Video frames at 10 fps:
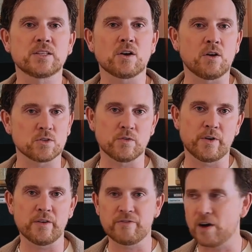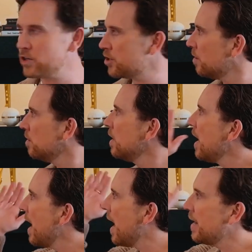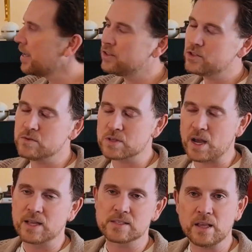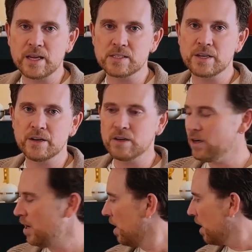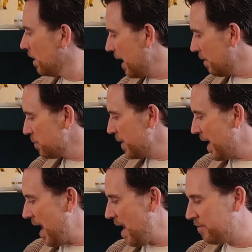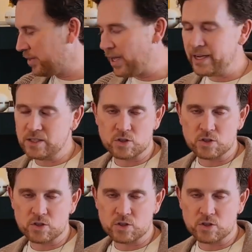it's also very functional. Adding in 2 sconce lights here allows me to have light